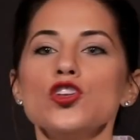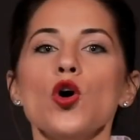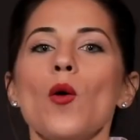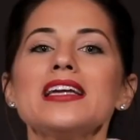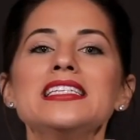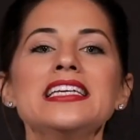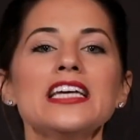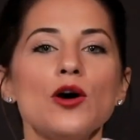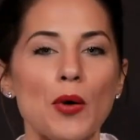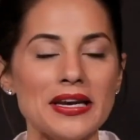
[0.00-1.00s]
no
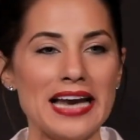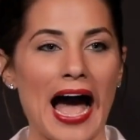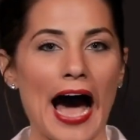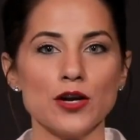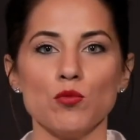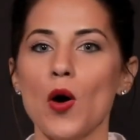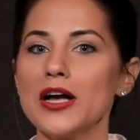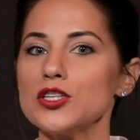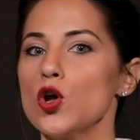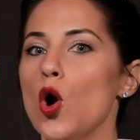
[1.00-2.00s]
idea what an atom
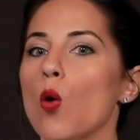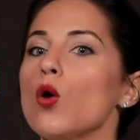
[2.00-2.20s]
was,